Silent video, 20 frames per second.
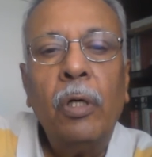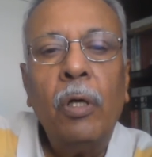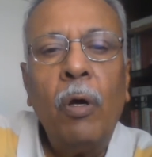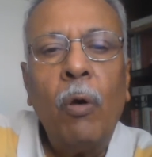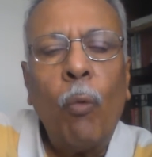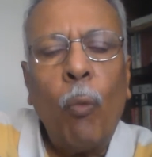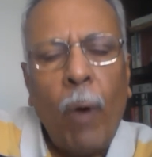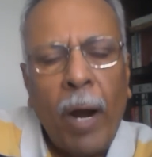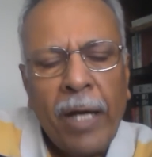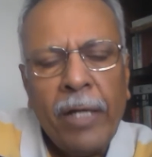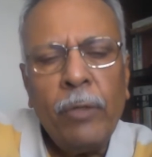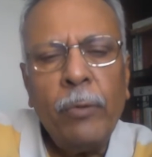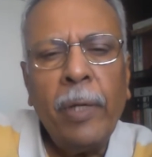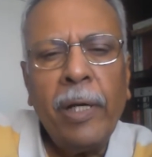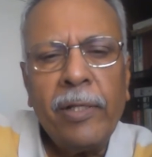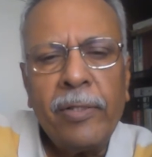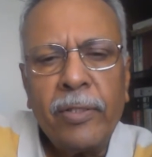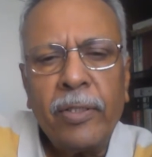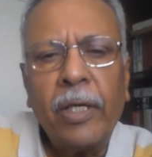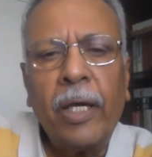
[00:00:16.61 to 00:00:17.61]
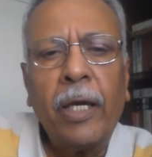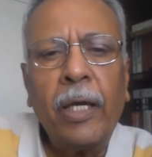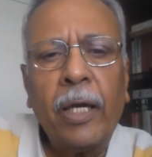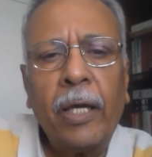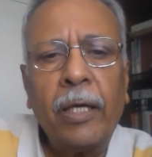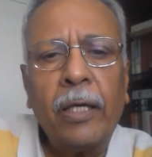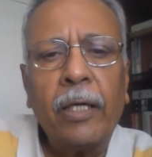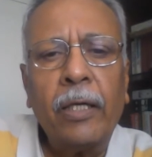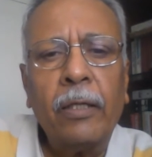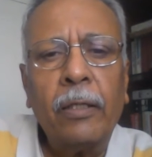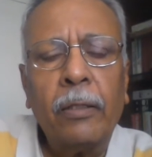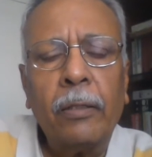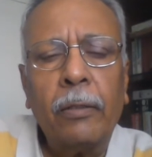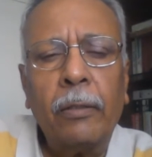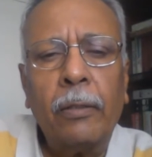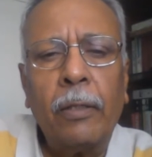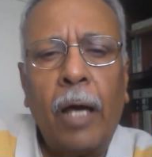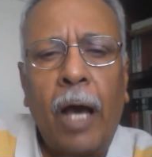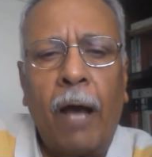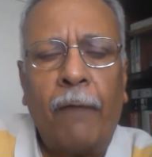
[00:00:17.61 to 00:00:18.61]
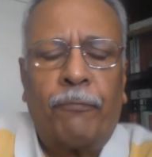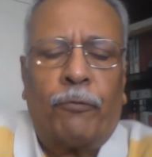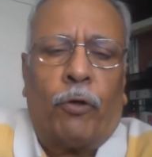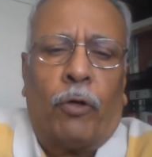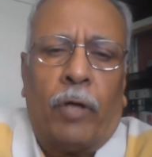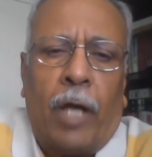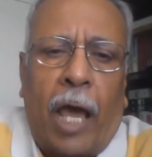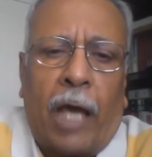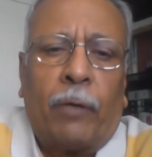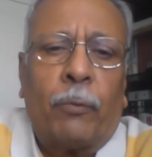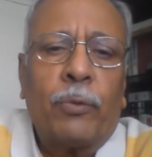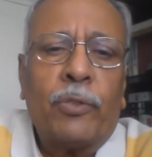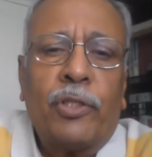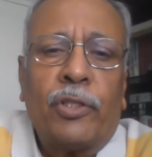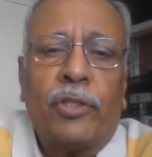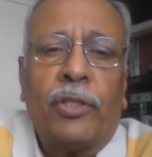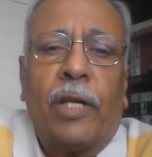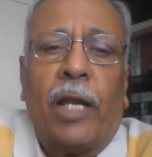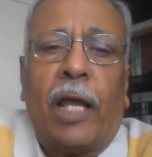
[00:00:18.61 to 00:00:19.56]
Why do I say, after all, acquisition?